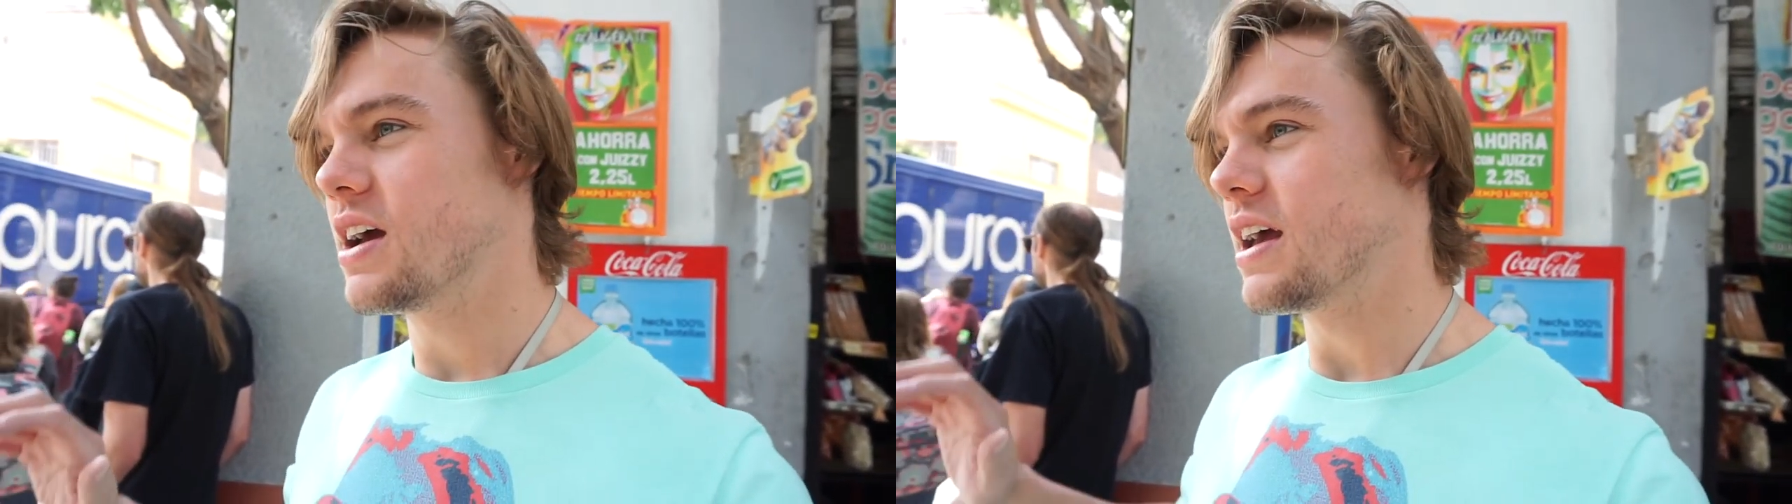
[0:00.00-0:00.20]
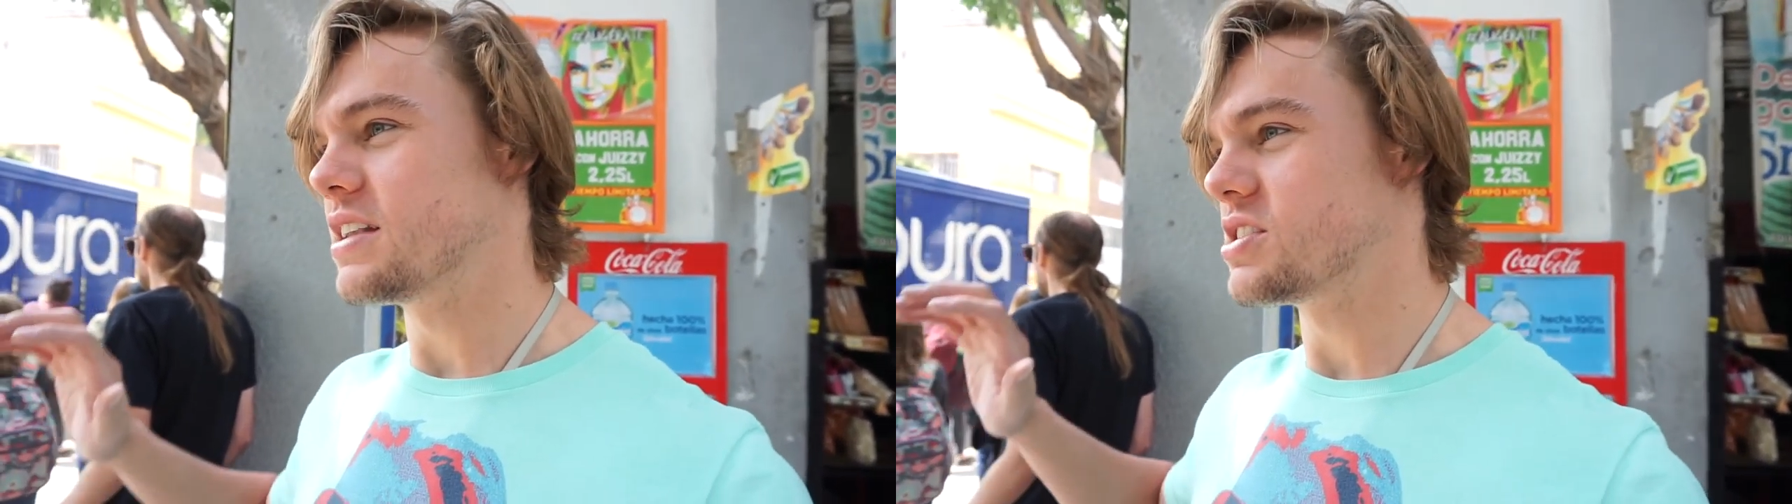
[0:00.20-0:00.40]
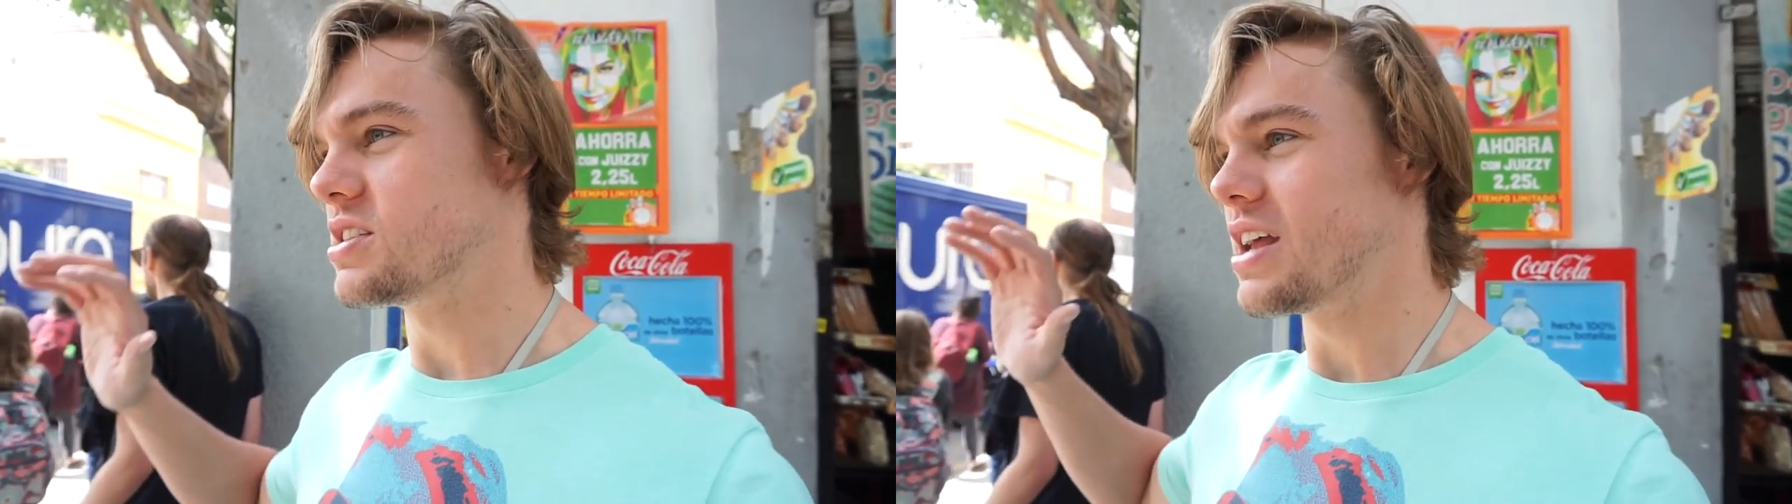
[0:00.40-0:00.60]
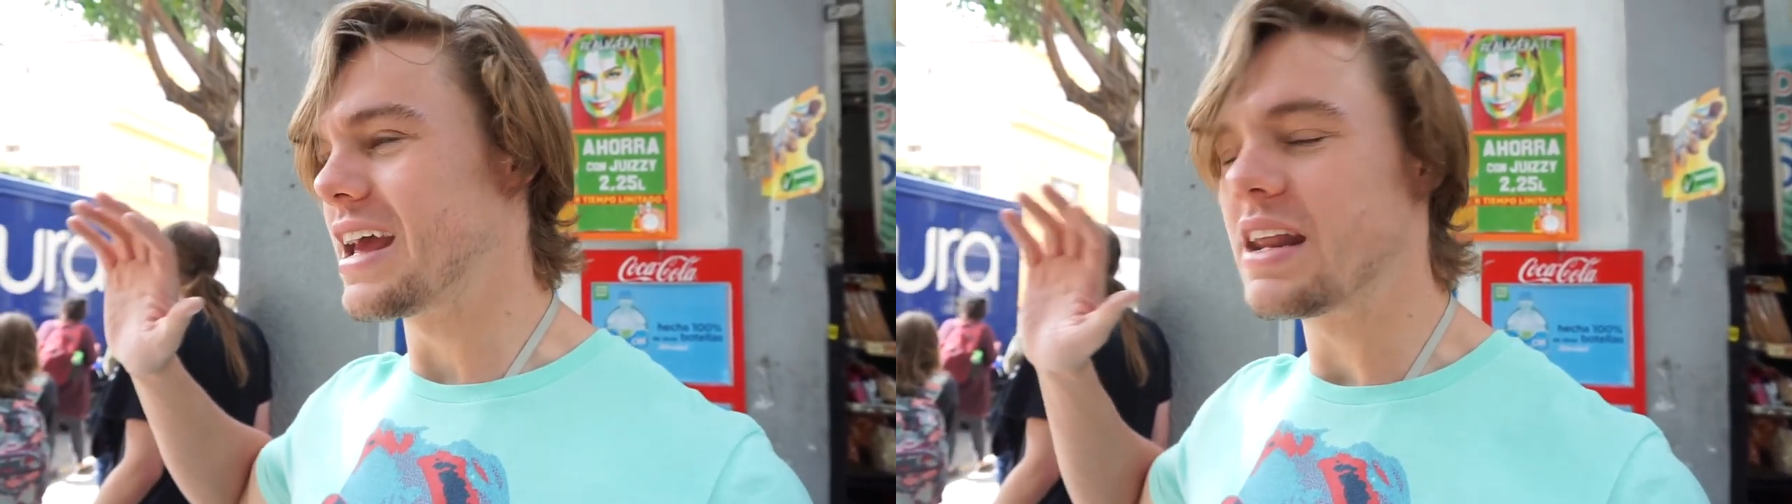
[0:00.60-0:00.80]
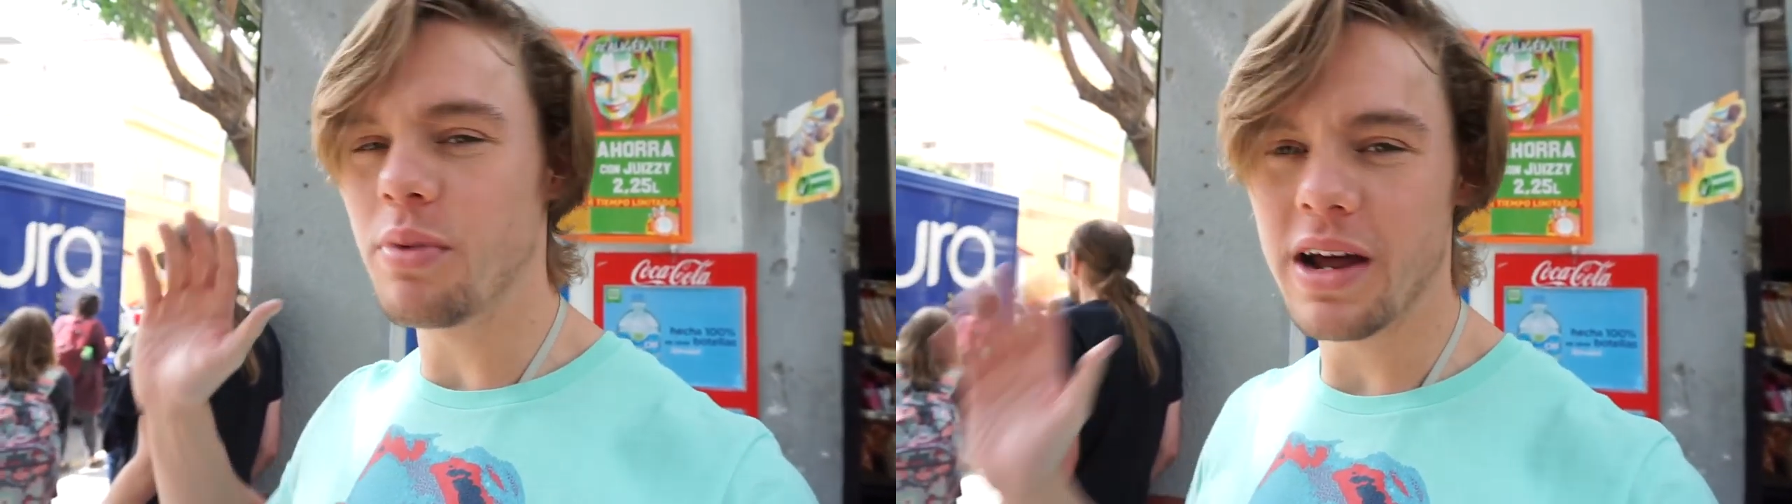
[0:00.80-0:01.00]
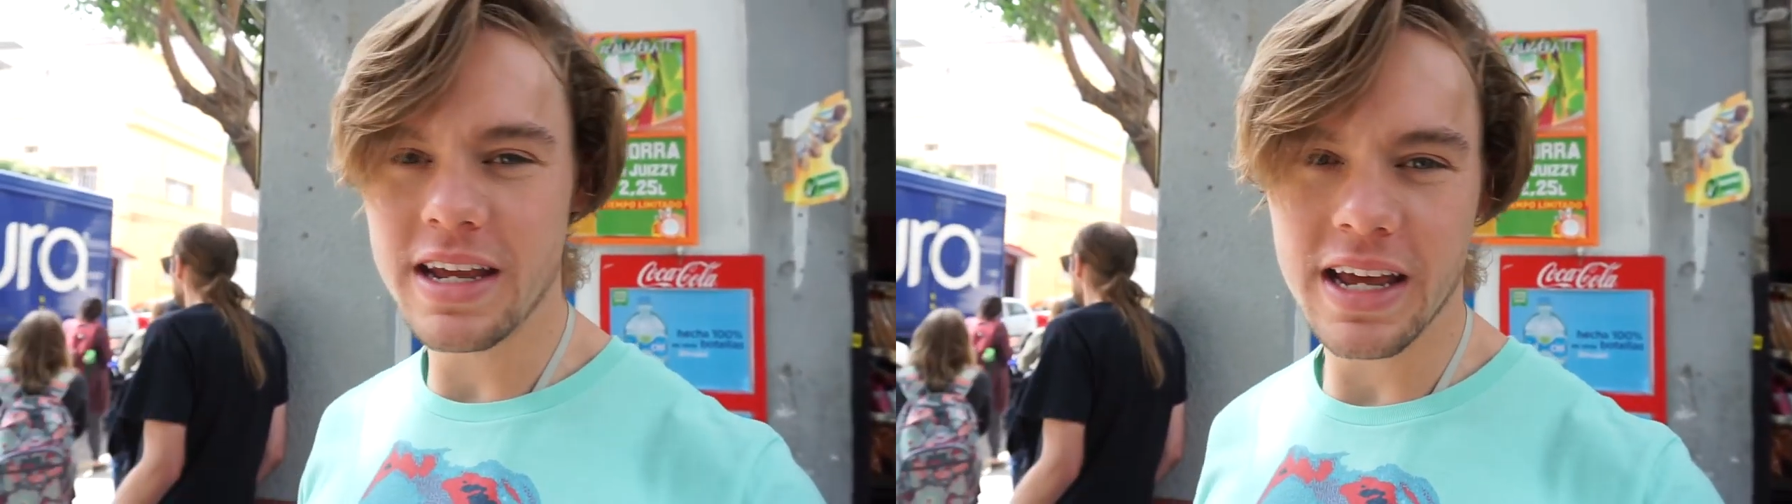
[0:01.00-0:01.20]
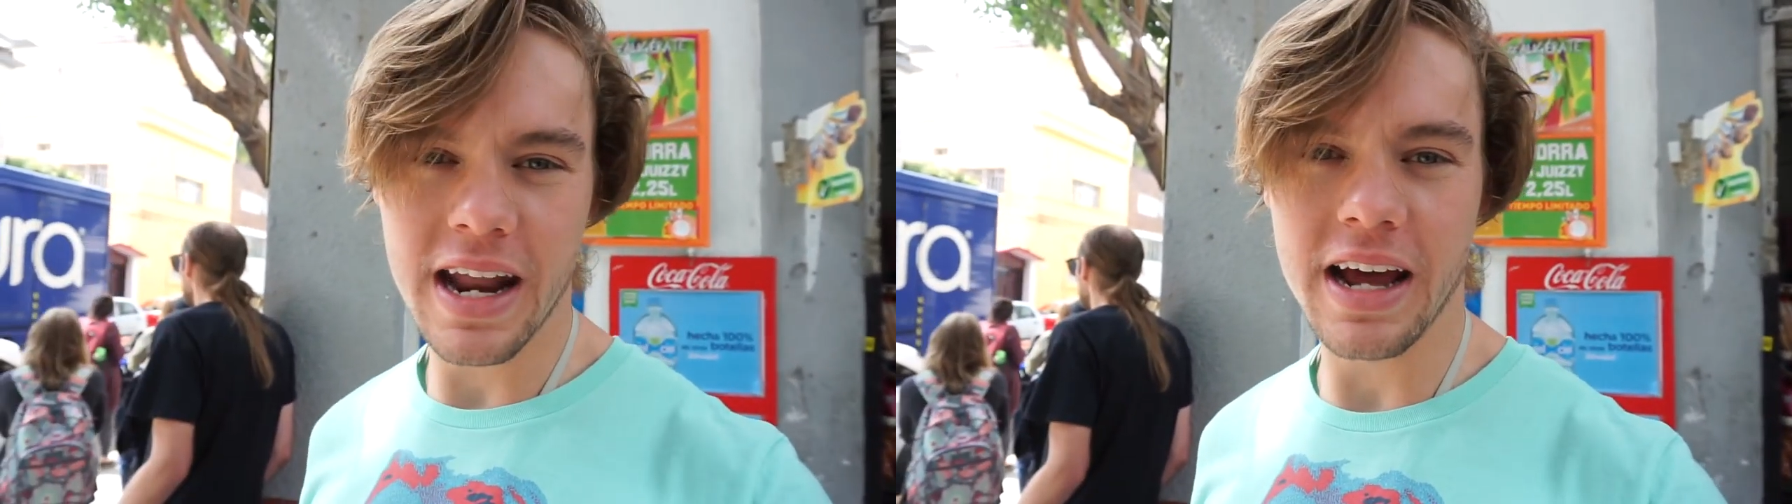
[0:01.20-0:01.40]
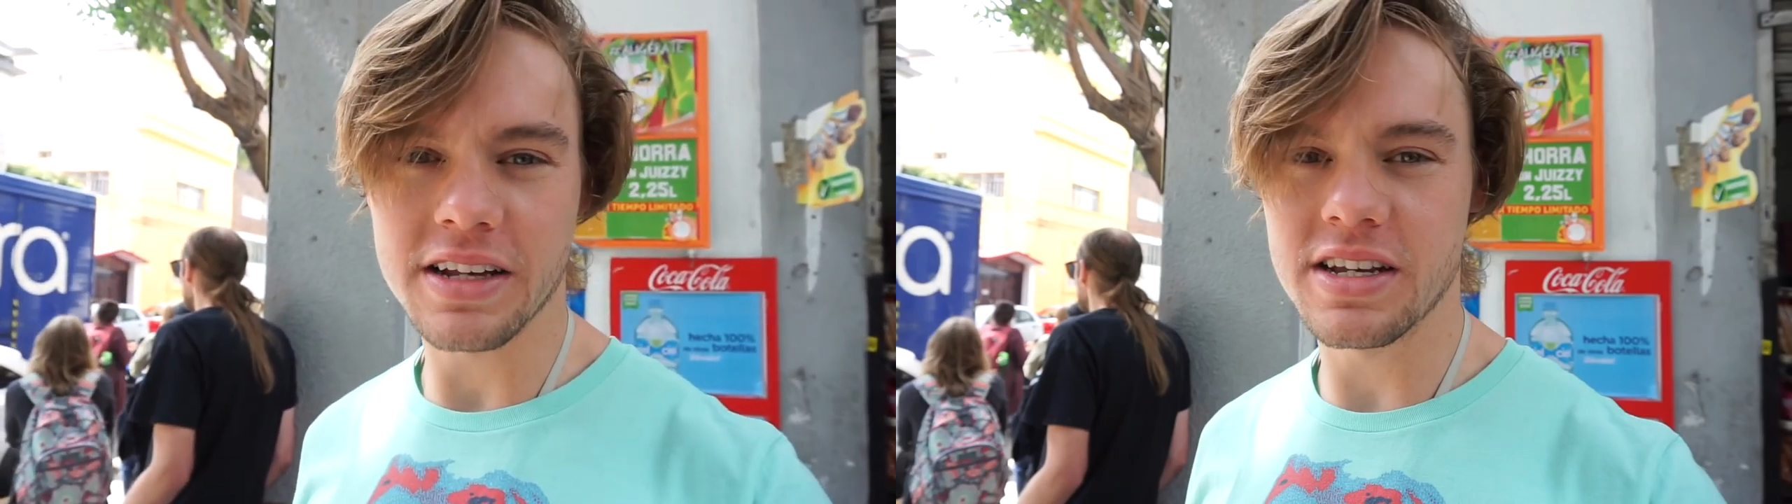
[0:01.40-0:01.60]
It's anybody can
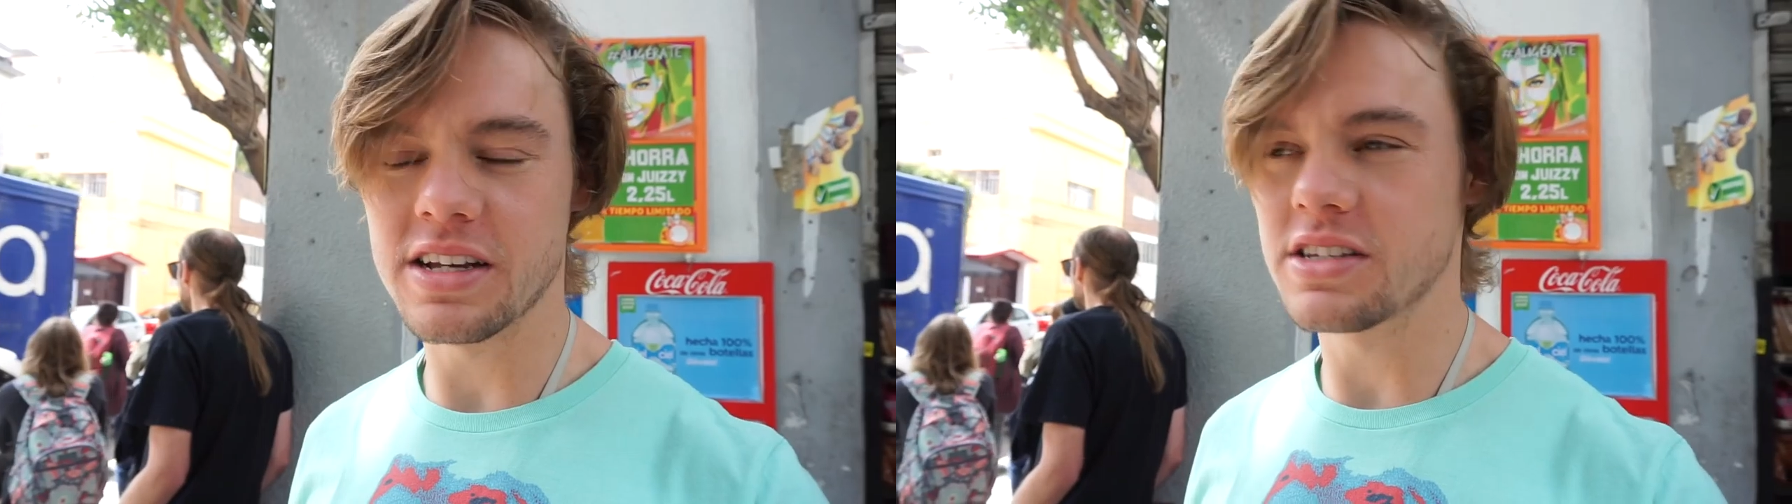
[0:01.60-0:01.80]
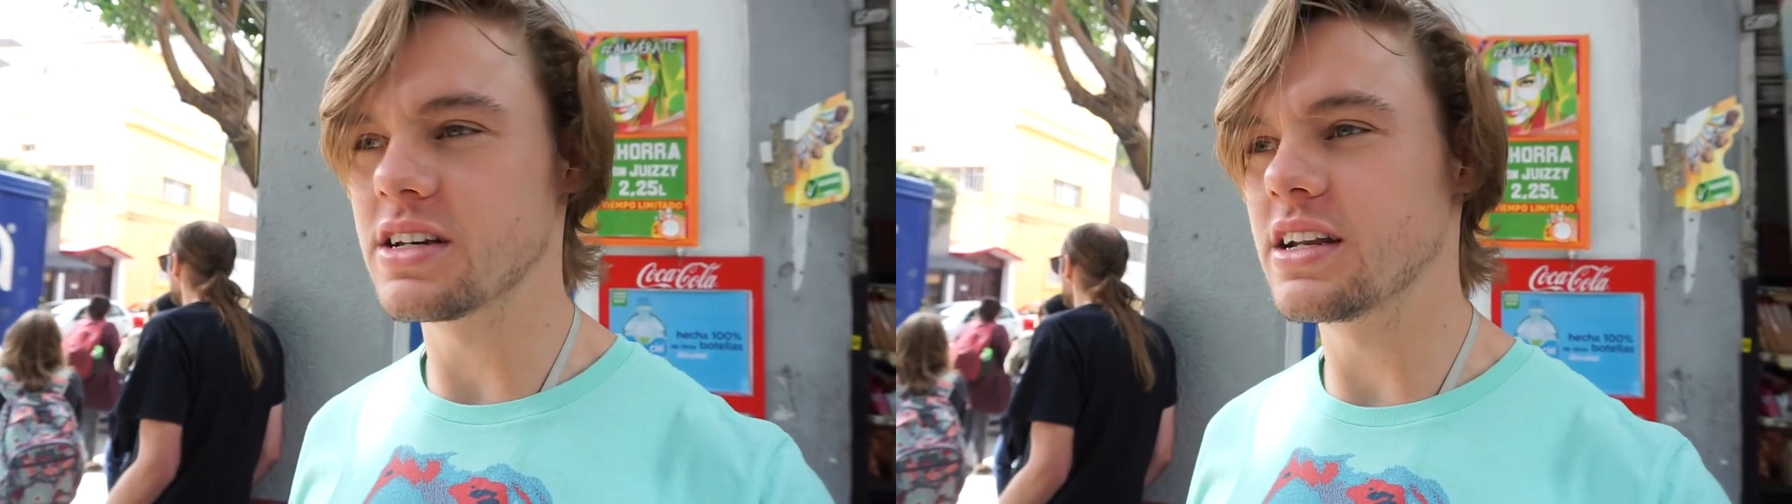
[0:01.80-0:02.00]
access it,